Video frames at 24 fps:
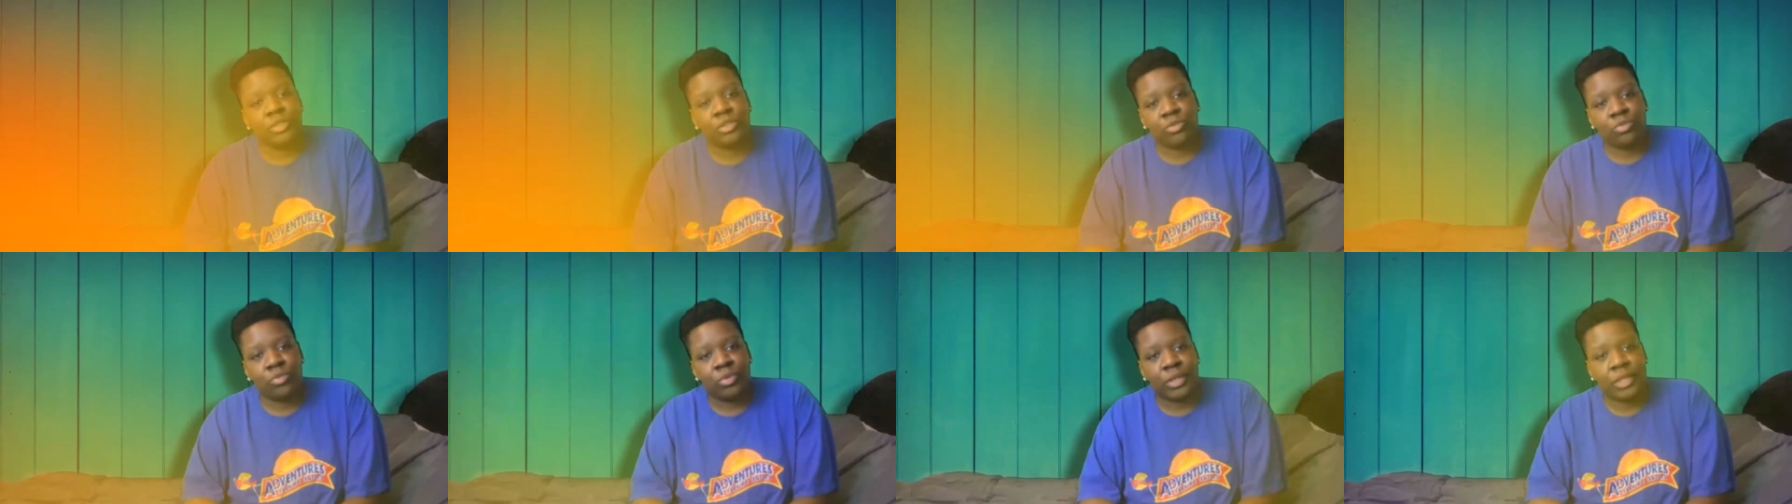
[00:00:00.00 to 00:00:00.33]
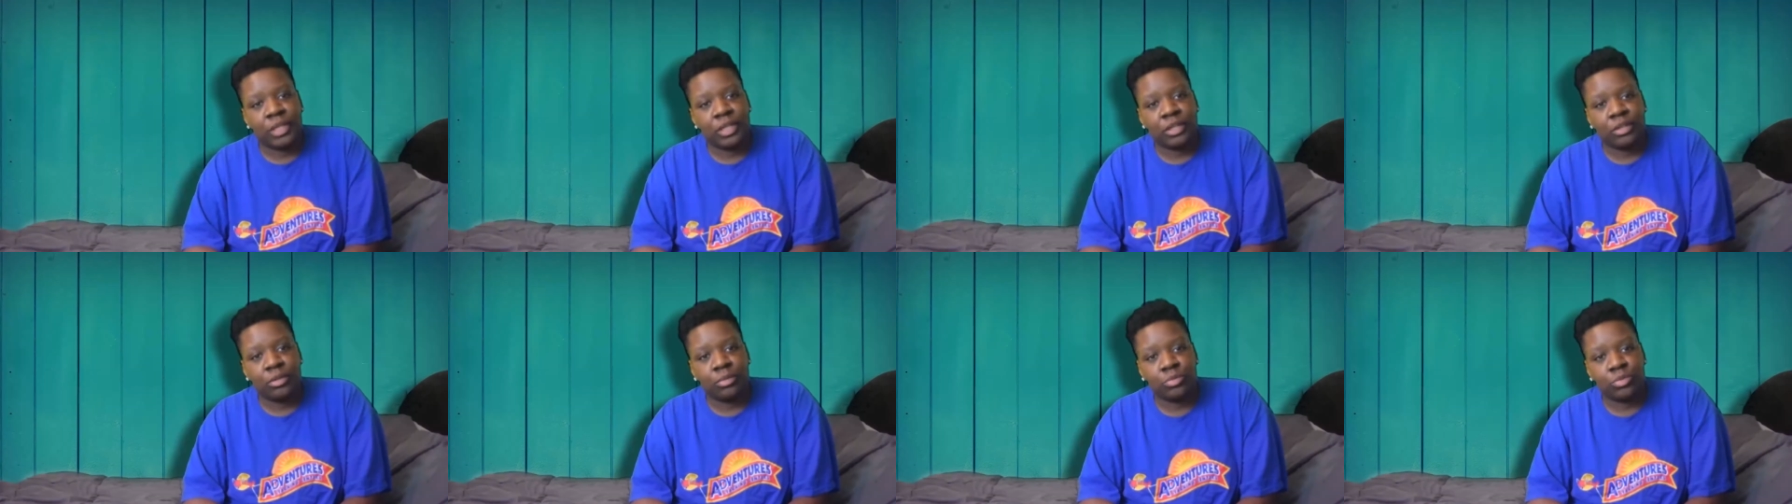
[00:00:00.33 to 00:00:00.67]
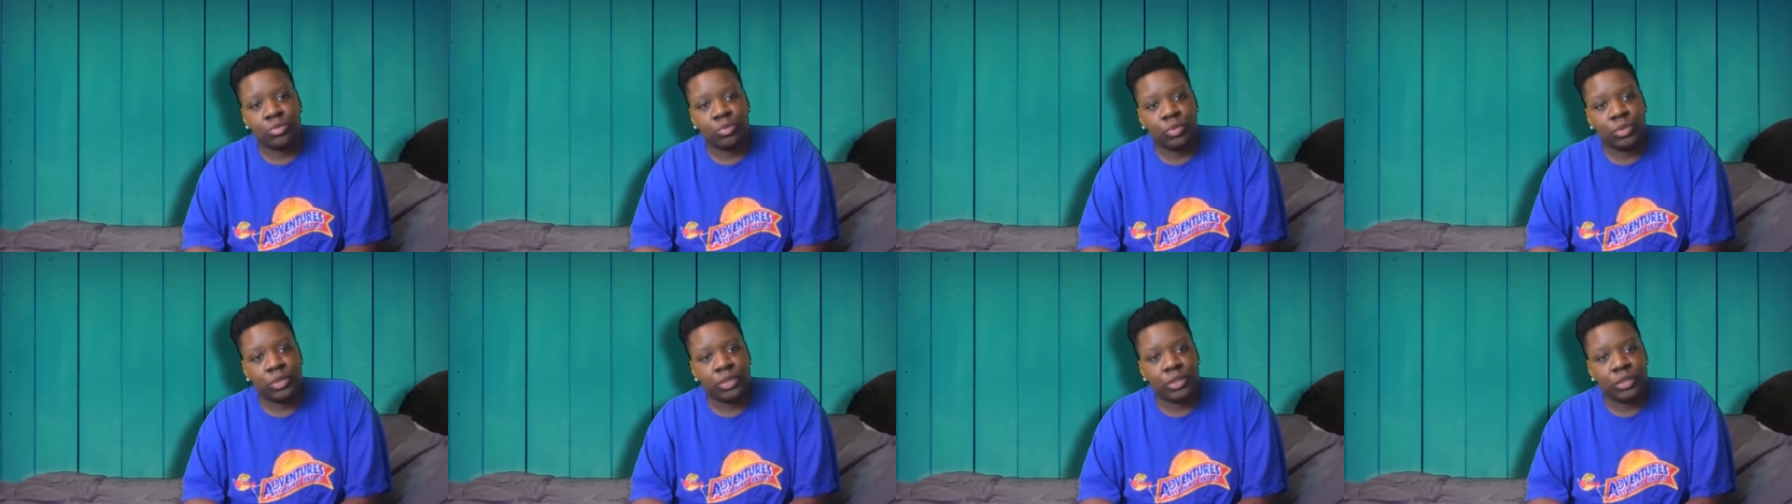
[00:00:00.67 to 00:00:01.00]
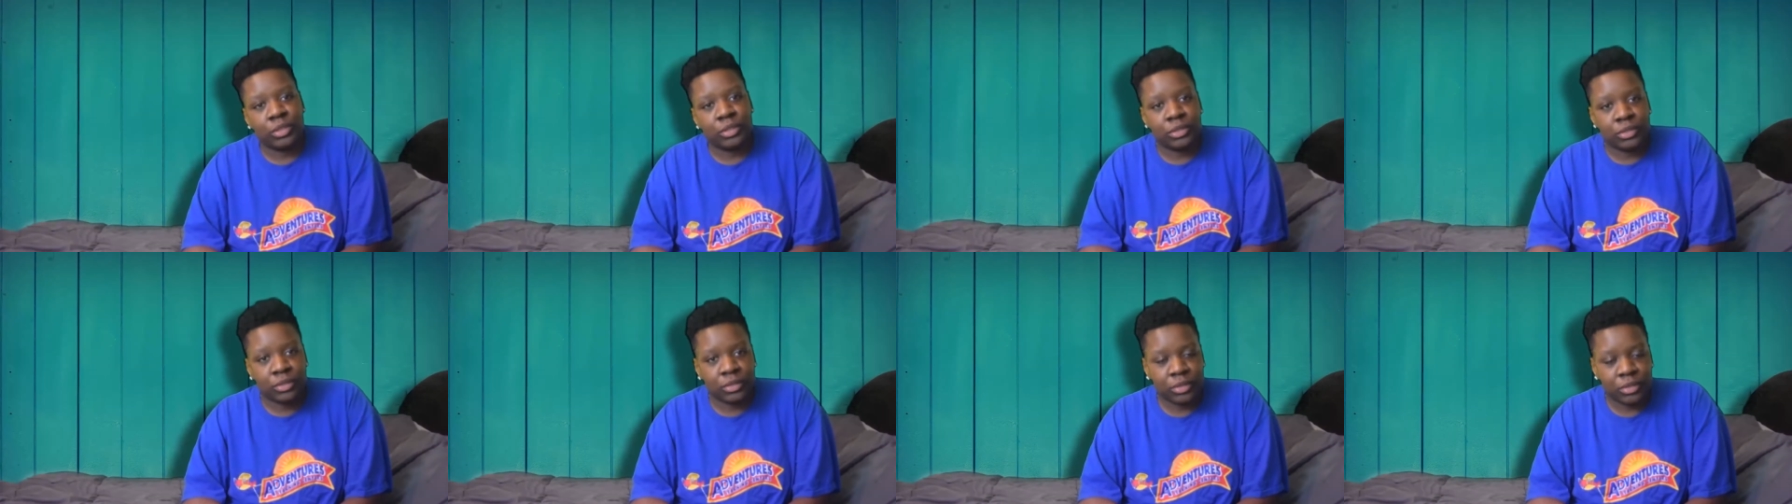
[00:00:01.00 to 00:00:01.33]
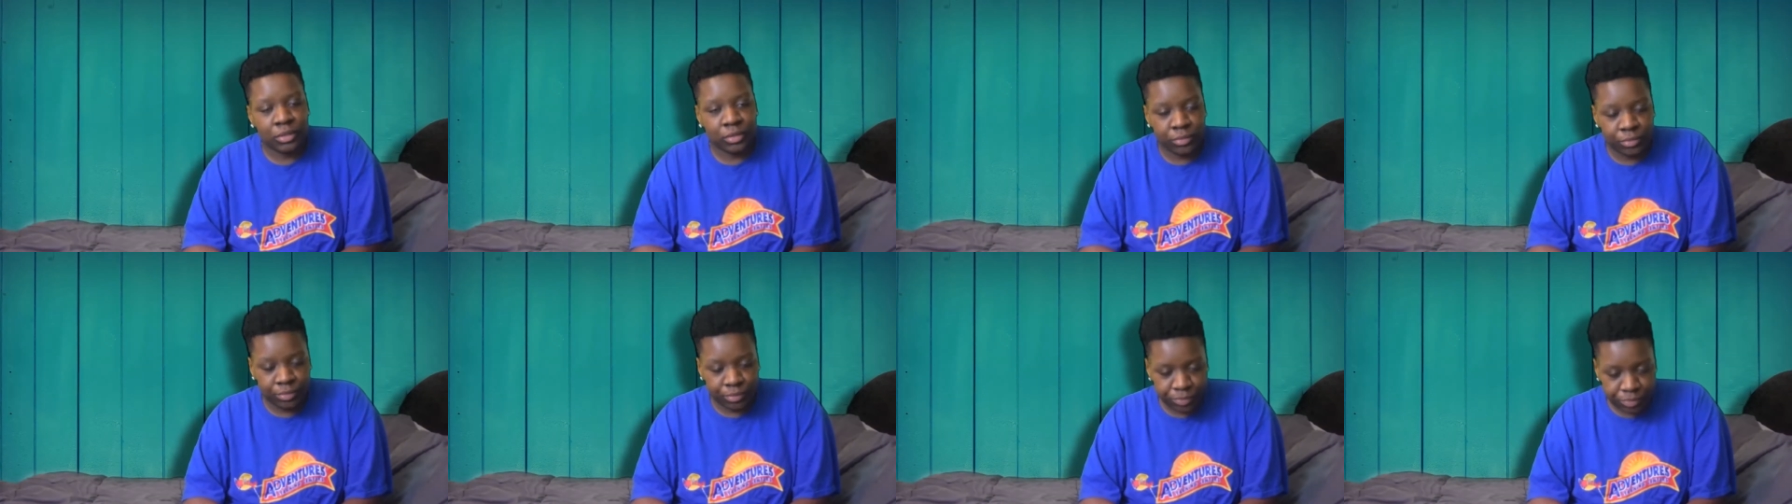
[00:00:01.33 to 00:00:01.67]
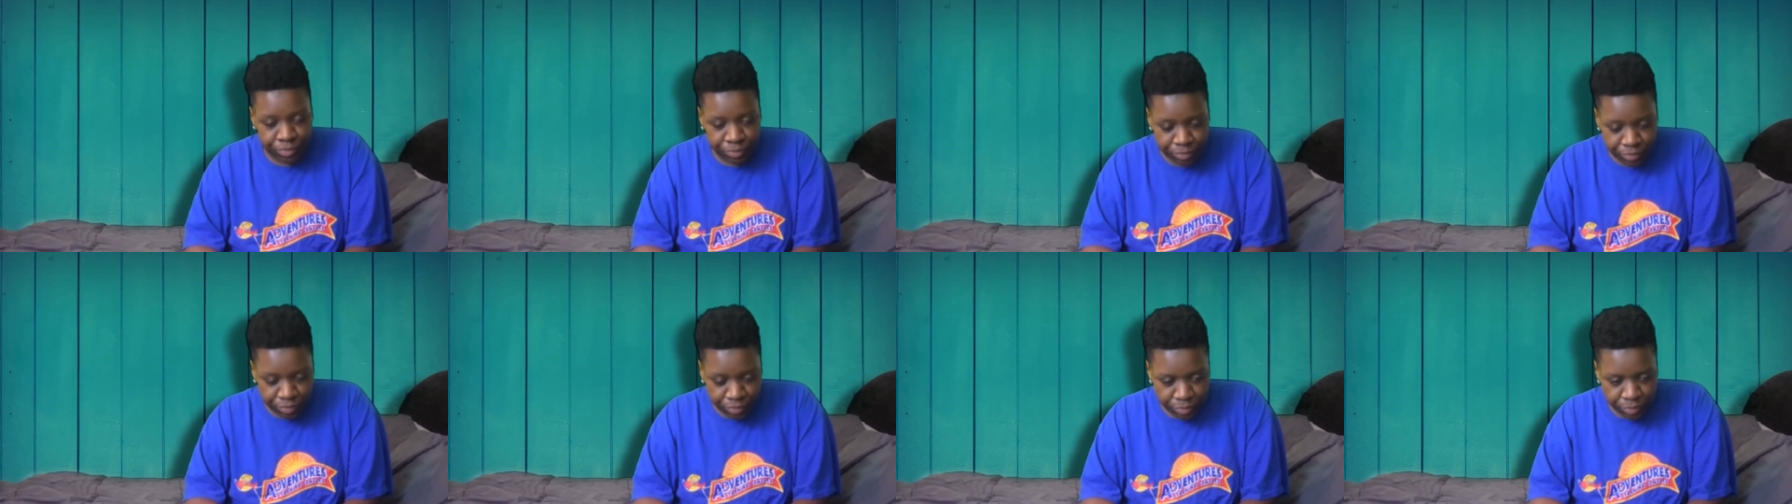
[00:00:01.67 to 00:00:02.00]
it's the one that comes with it.
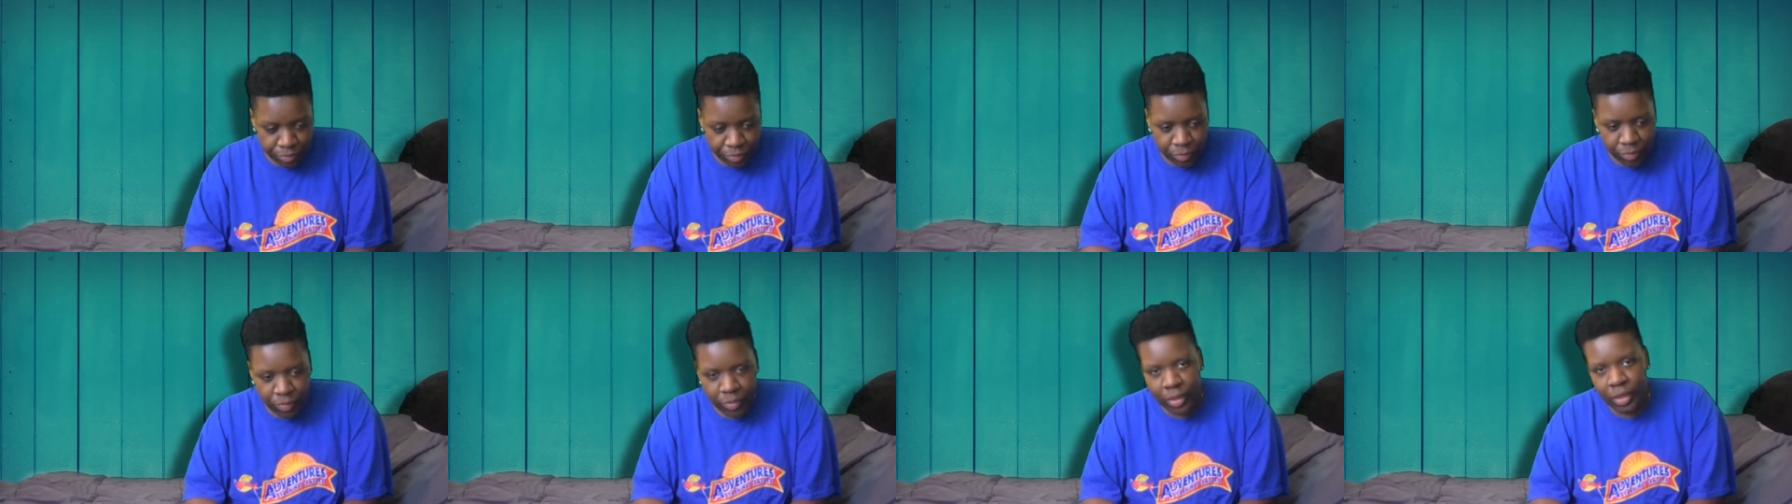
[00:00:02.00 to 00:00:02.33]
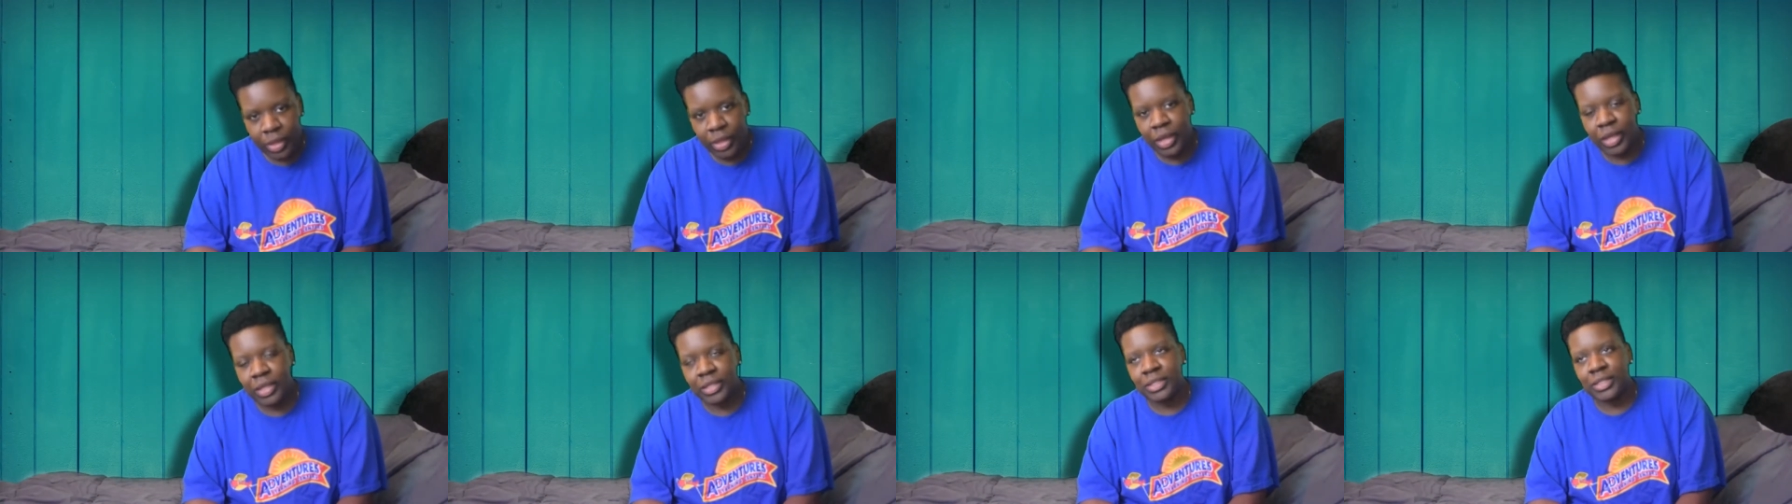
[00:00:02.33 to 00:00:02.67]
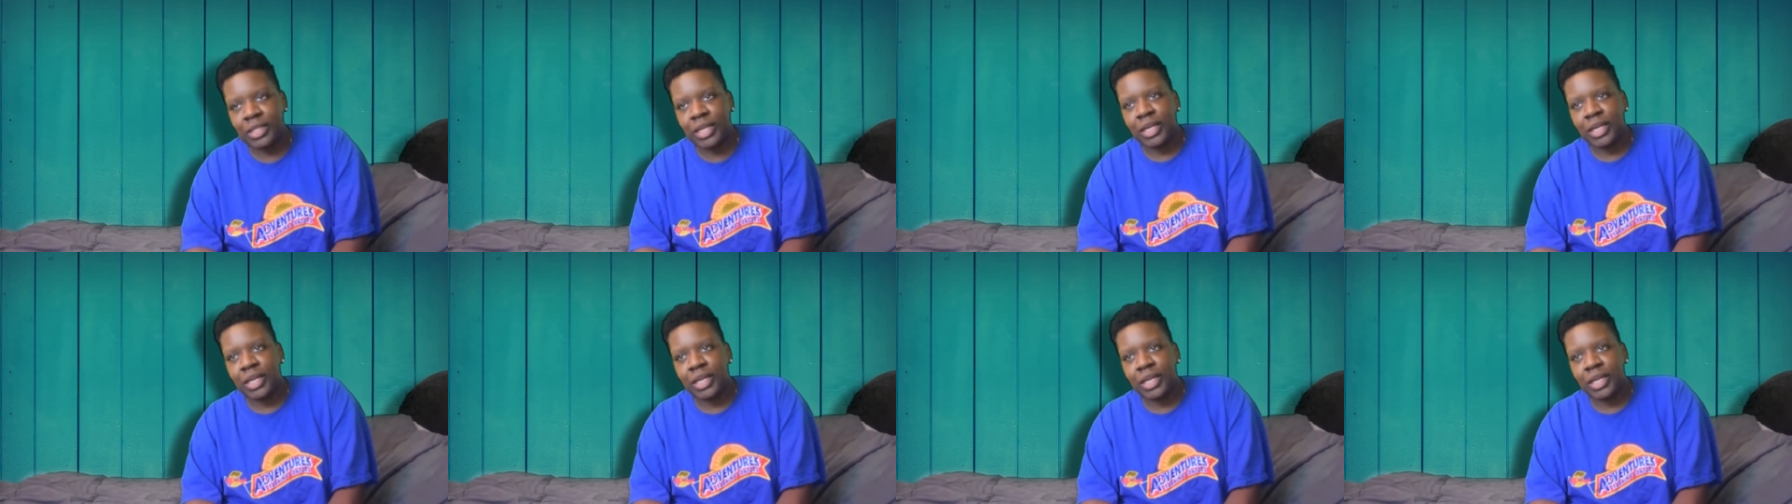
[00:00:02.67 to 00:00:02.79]
It's